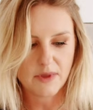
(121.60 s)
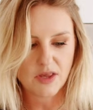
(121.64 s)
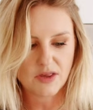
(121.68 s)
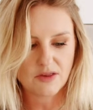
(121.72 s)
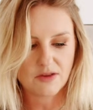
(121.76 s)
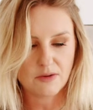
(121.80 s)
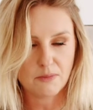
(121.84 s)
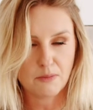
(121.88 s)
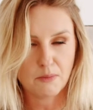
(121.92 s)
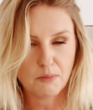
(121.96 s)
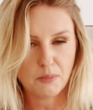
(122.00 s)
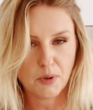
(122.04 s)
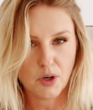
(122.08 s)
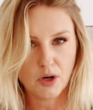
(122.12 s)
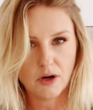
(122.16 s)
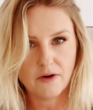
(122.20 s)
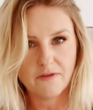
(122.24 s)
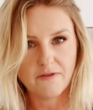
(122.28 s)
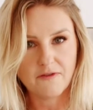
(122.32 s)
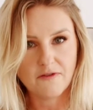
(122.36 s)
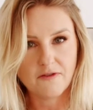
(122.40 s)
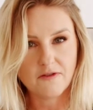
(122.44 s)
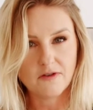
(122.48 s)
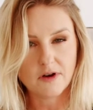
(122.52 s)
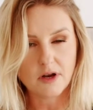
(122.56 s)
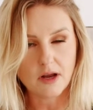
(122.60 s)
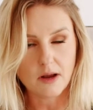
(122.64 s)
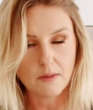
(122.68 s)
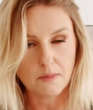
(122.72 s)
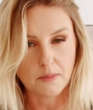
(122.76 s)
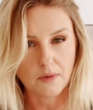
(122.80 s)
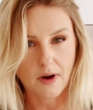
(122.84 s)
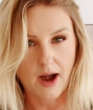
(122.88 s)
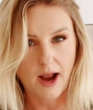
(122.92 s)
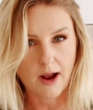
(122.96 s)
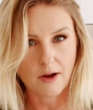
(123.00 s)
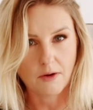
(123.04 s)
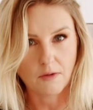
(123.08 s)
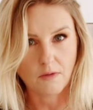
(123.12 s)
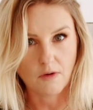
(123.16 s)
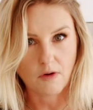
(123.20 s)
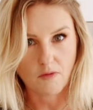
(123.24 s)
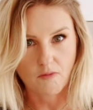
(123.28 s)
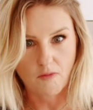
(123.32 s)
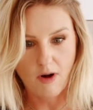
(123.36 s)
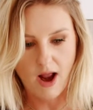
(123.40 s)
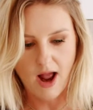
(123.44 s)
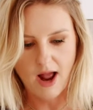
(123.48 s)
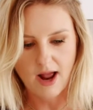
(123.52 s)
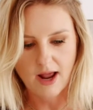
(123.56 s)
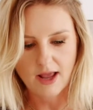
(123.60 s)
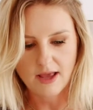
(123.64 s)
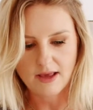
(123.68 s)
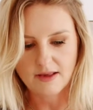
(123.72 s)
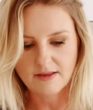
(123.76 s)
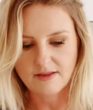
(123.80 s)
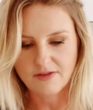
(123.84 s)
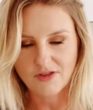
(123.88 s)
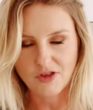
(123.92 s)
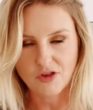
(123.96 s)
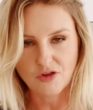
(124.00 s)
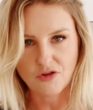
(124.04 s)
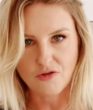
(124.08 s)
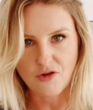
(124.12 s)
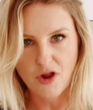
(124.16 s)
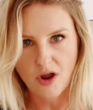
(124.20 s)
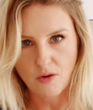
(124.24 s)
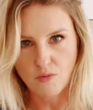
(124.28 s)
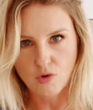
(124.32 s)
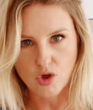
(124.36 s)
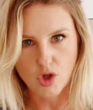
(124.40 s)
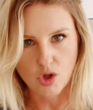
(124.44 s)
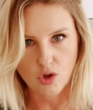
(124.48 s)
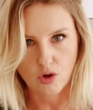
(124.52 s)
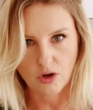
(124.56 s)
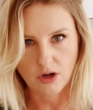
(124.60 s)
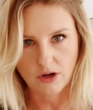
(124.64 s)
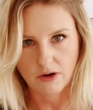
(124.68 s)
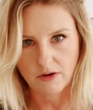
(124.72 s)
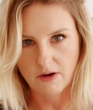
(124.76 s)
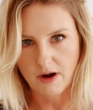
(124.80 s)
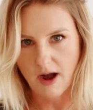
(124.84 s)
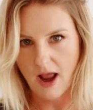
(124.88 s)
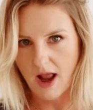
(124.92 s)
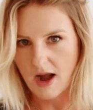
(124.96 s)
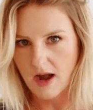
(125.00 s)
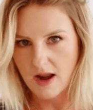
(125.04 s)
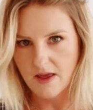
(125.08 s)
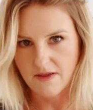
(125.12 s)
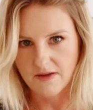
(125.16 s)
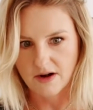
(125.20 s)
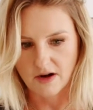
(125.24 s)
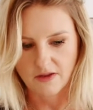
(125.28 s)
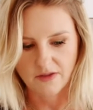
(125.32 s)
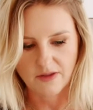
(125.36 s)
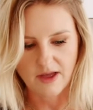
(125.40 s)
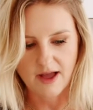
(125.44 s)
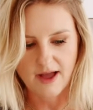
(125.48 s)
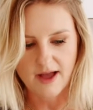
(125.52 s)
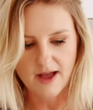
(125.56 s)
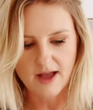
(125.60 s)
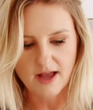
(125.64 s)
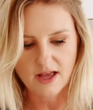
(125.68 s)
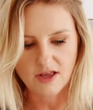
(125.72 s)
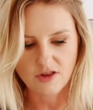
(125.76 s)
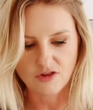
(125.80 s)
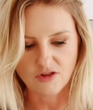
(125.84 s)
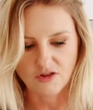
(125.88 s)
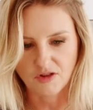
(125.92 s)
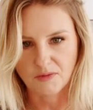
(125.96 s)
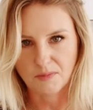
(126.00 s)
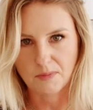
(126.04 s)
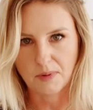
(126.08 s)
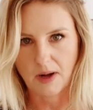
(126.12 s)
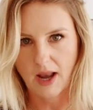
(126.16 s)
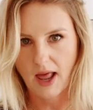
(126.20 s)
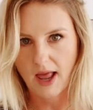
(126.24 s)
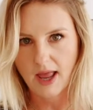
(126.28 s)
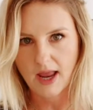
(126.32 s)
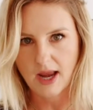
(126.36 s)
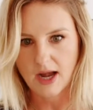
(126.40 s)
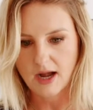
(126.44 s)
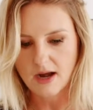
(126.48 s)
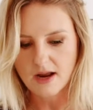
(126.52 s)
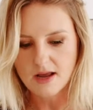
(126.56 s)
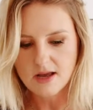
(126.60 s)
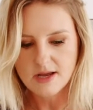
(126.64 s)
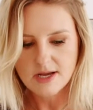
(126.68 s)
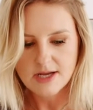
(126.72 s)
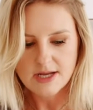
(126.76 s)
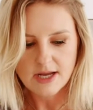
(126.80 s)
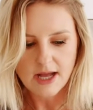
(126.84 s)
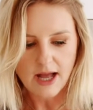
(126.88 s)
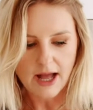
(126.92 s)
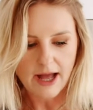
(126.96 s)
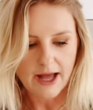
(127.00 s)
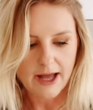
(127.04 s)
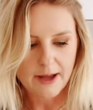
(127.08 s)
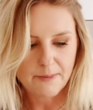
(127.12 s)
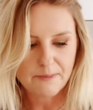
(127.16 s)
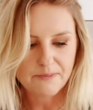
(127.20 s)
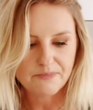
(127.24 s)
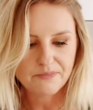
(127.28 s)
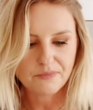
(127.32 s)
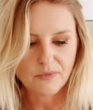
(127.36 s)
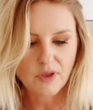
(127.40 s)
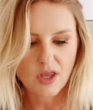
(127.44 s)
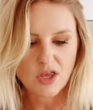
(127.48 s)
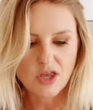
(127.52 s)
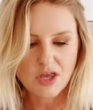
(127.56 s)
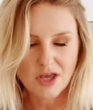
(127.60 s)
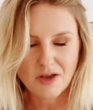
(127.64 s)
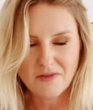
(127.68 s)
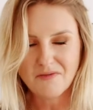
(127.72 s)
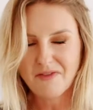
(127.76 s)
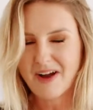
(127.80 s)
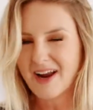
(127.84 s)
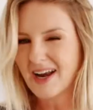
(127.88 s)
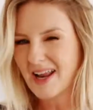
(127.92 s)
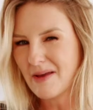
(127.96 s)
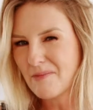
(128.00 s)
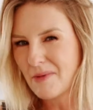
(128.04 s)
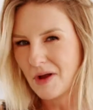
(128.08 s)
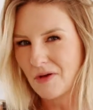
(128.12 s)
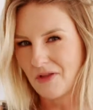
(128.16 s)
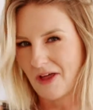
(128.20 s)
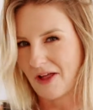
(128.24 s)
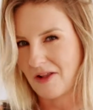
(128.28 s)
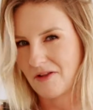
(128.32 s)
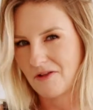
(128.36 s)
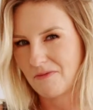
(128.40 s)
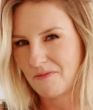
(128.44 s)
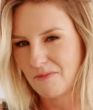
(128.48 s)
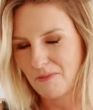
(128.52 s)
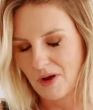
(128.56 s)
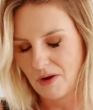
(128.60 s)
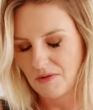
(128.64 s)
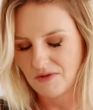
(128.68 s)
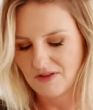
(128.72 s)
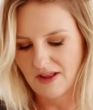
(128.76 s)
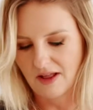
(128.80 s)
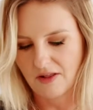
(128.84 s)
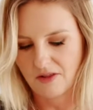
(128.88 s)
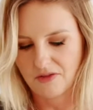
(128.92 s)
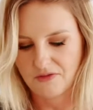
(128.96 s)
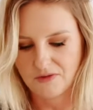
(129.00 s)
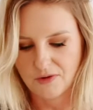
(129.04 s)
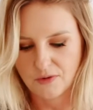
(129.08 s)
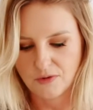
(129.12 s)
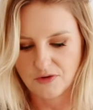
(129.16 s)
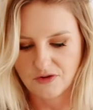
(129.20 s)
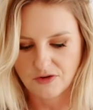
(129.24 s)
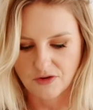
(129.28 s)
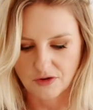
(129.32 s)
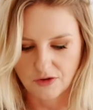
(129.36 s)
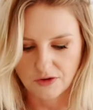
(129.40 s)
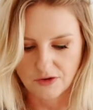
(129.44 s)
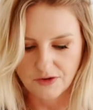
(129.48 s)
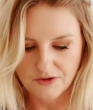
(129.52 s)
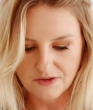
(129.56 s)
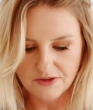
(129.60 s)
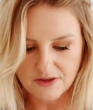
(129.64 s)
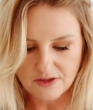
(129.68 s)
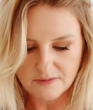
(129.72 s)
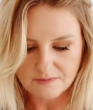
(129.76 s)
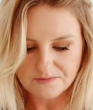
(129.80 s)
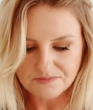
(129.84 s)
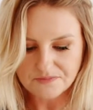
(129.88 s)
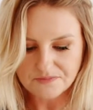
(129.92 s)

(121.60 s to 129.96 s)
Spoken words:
some puffed brown rice. There's no sugar or anything on there. It's just plain. You can find it in most health food stores.